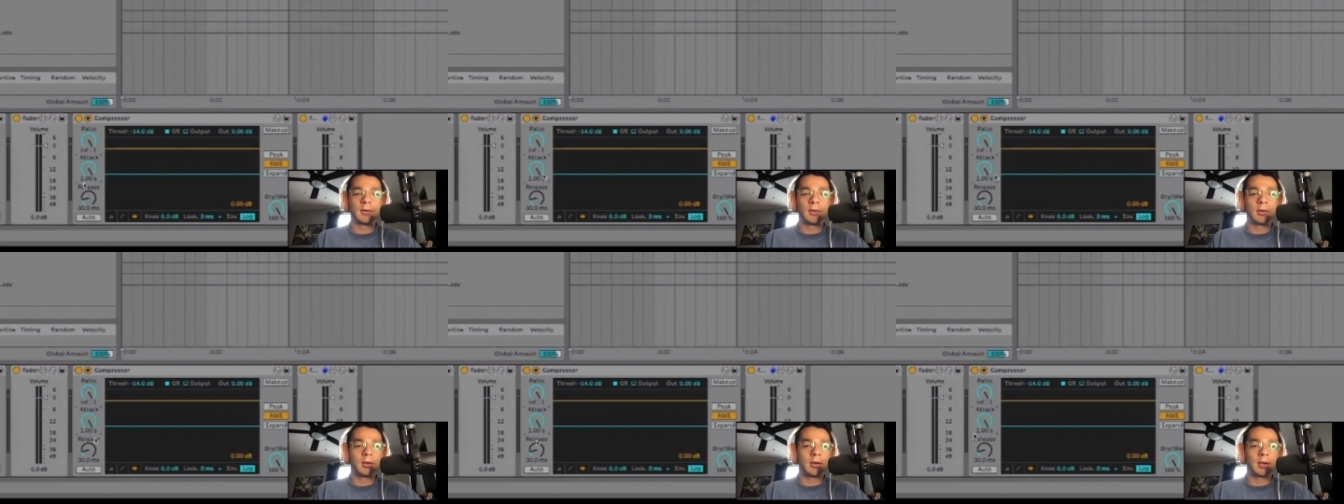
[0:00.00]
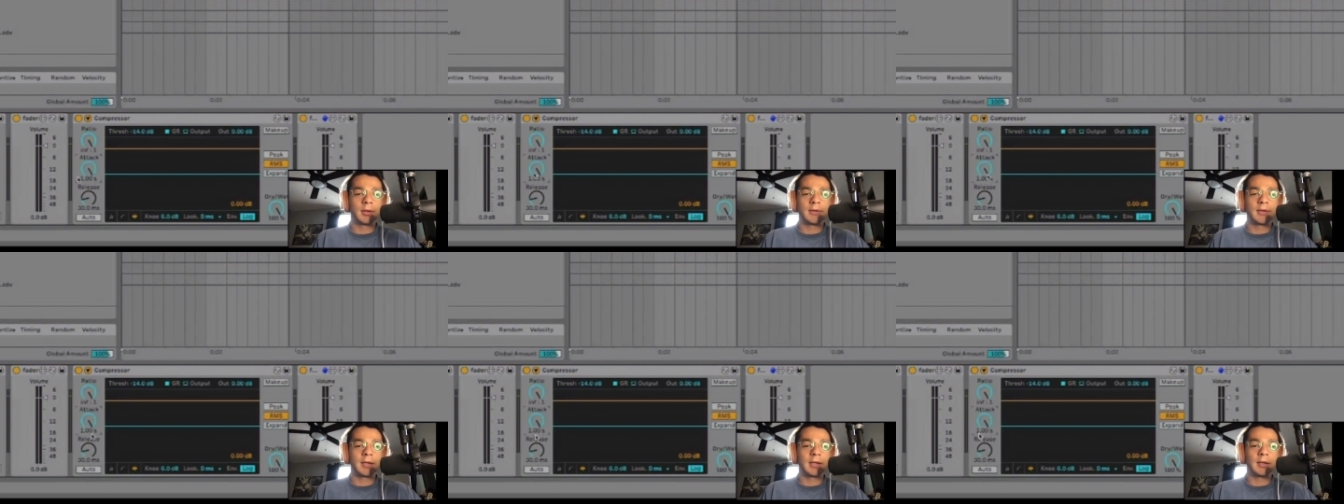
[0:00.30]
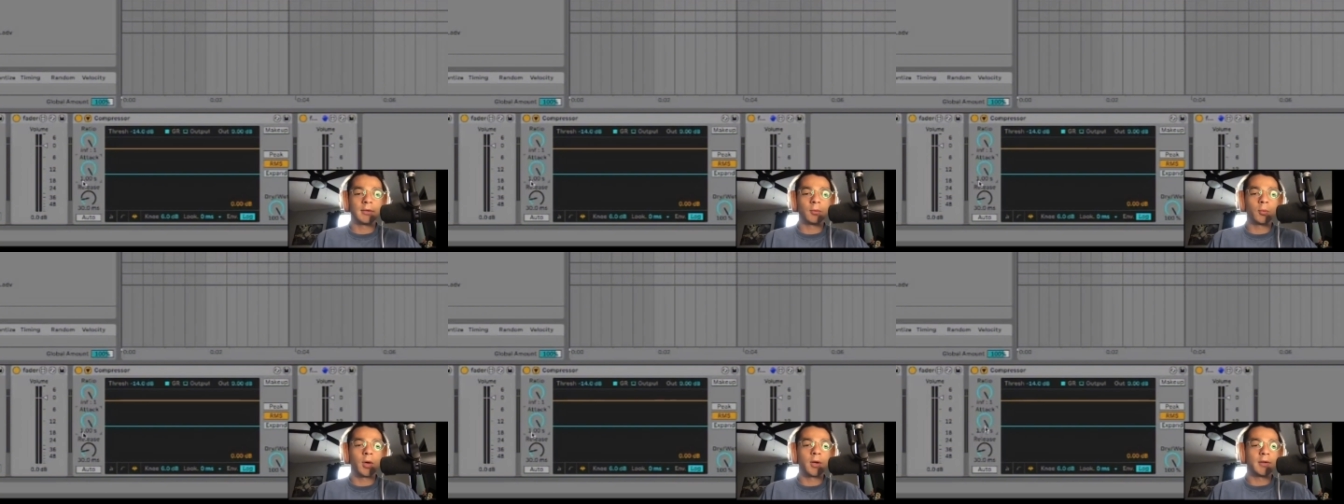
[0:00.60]
let's say
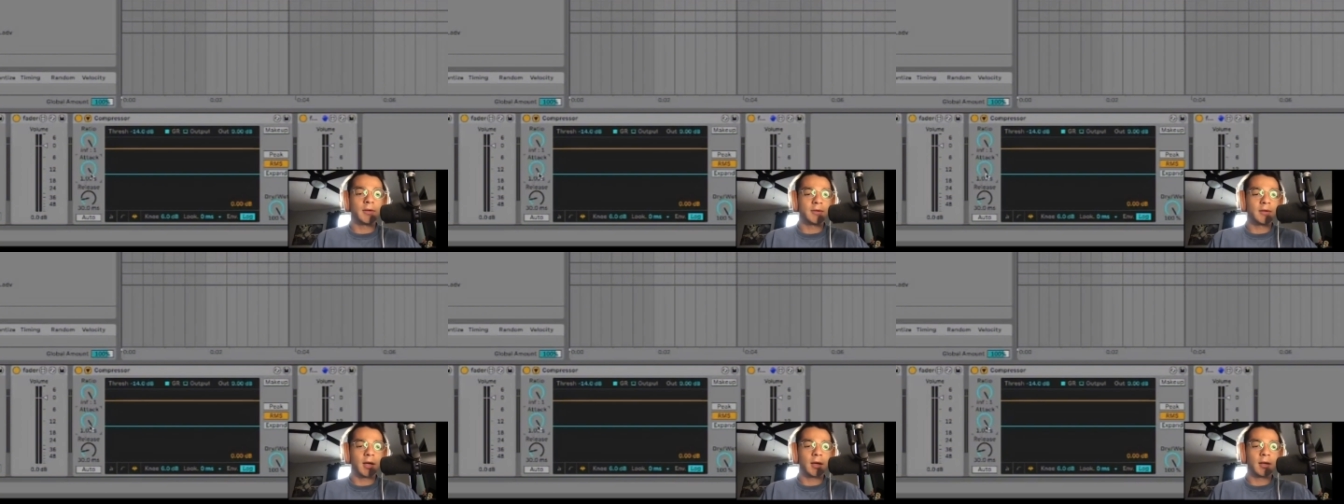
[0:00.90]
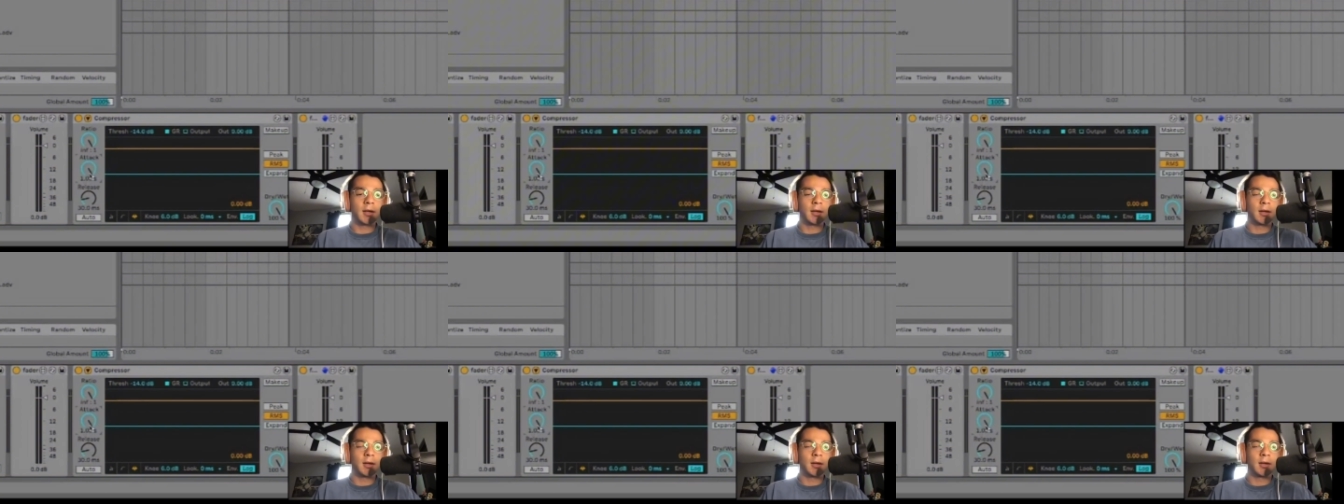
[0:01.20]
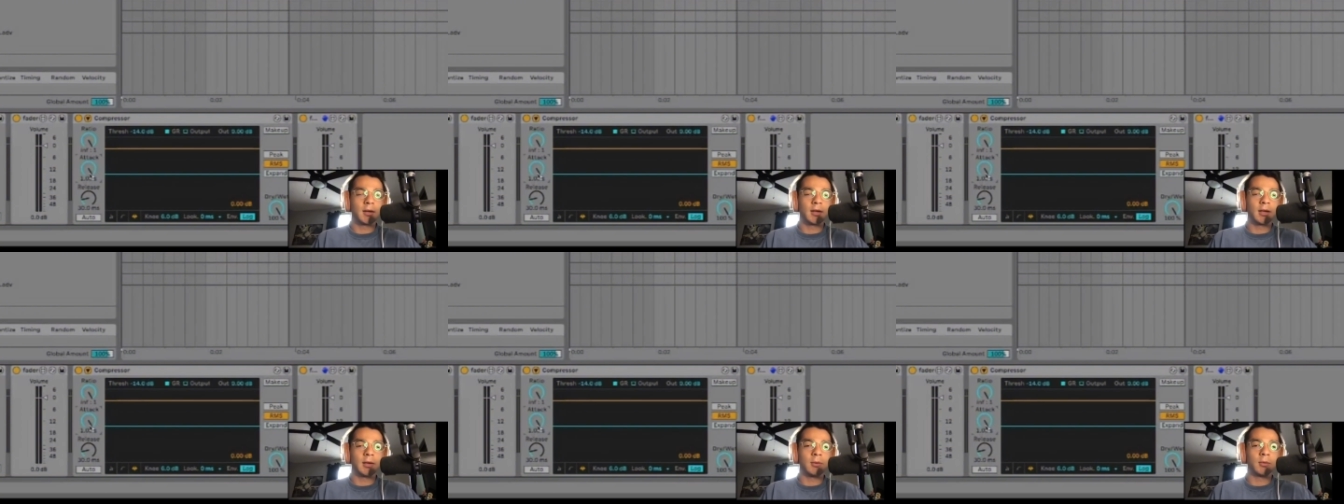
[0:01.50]
1 second,
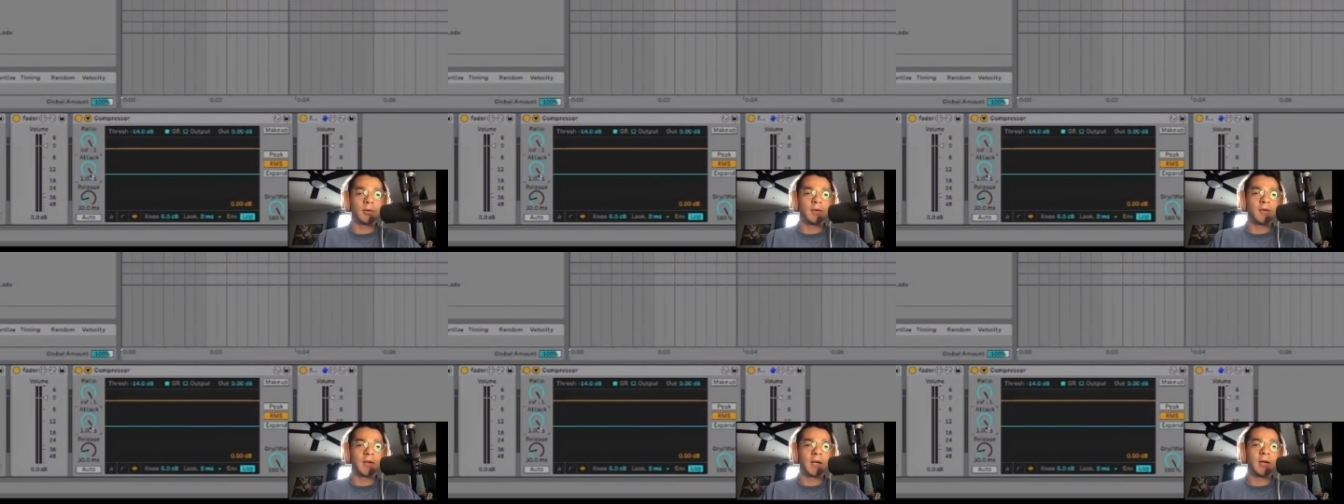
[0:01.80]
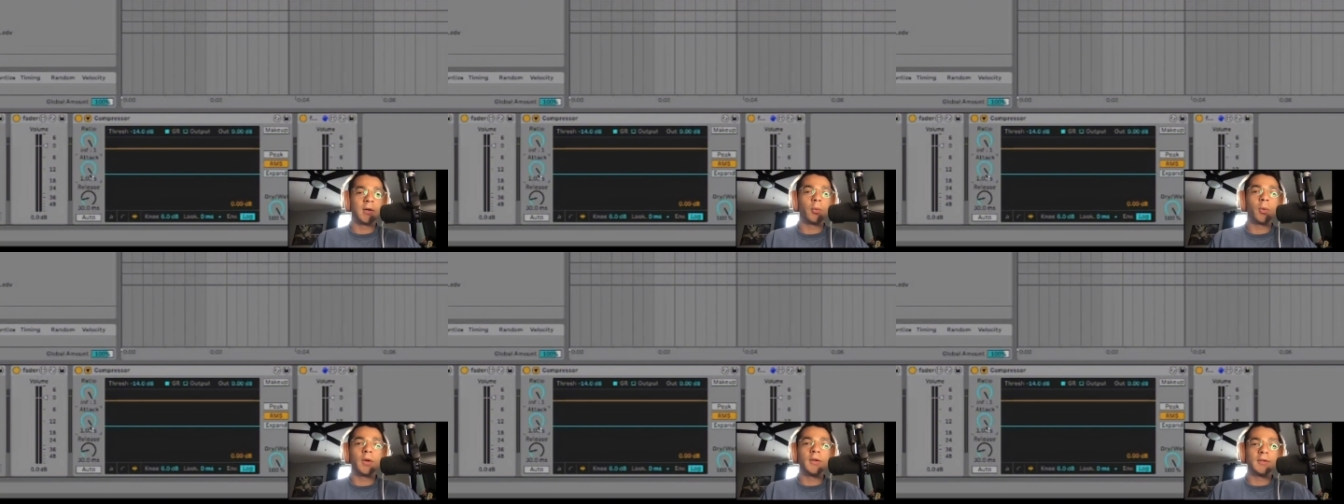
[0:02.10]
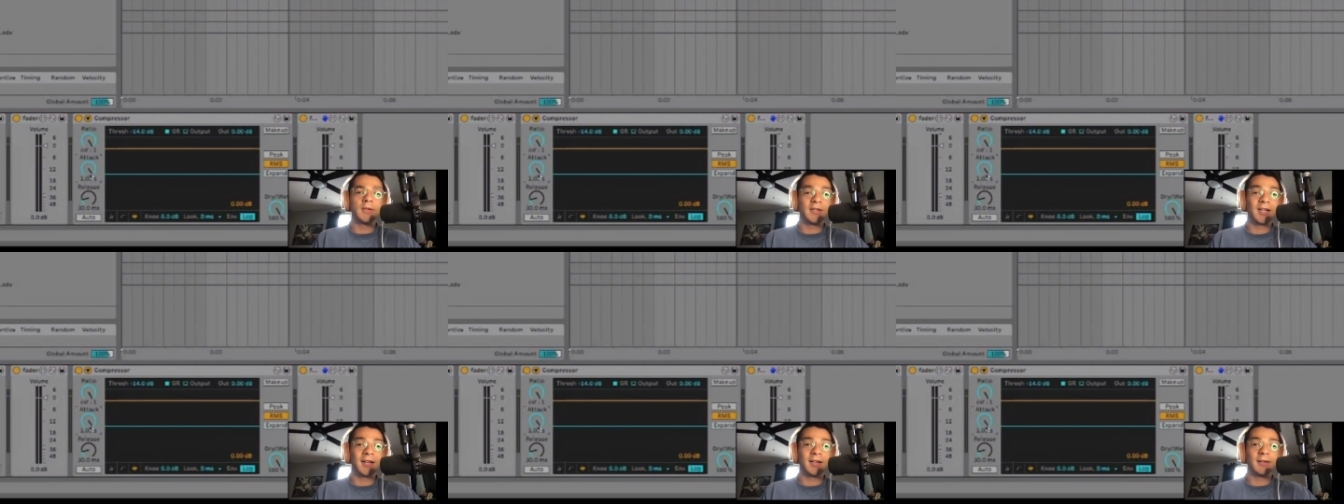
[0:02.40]
it would take 1
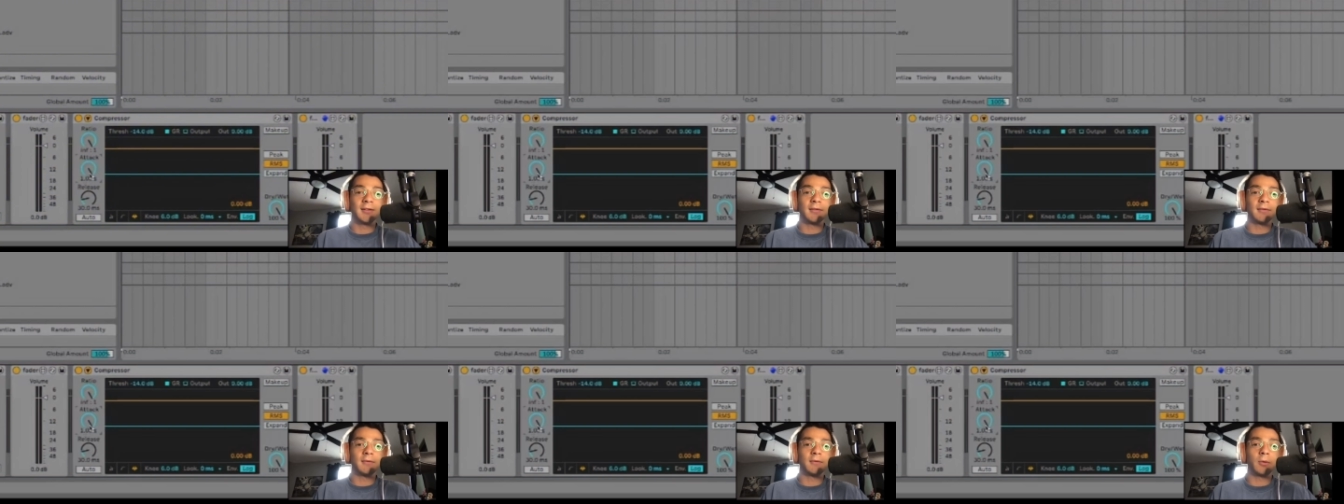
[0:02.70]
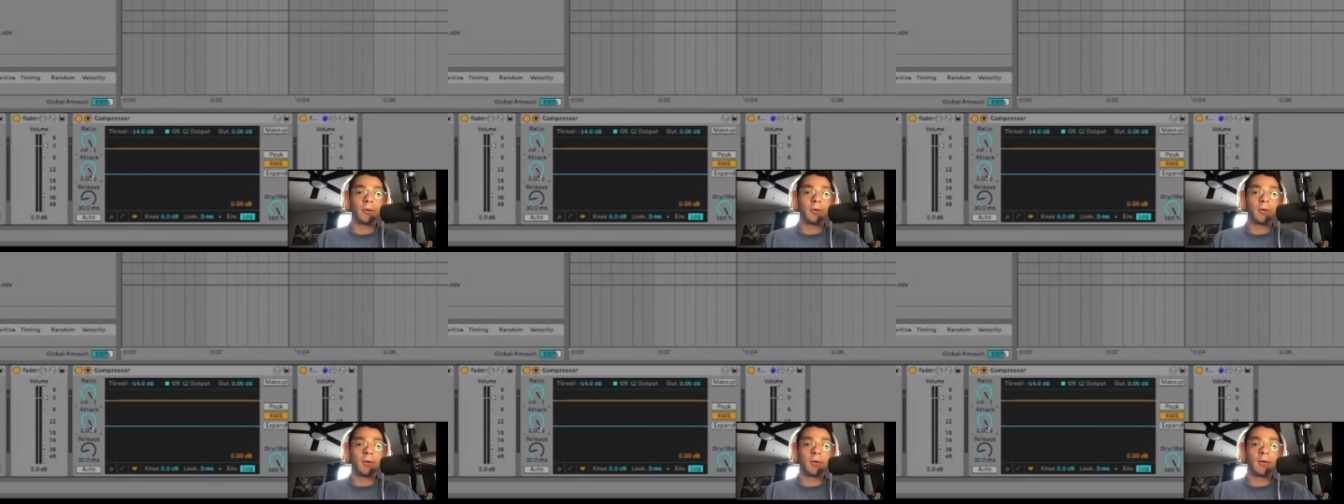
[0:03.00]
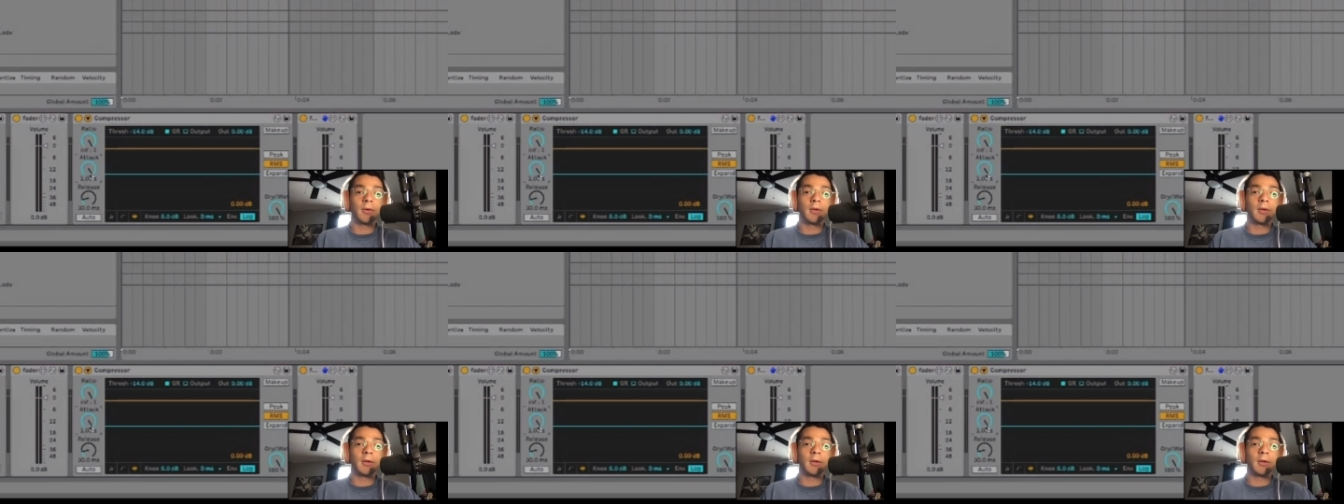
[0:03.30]
second for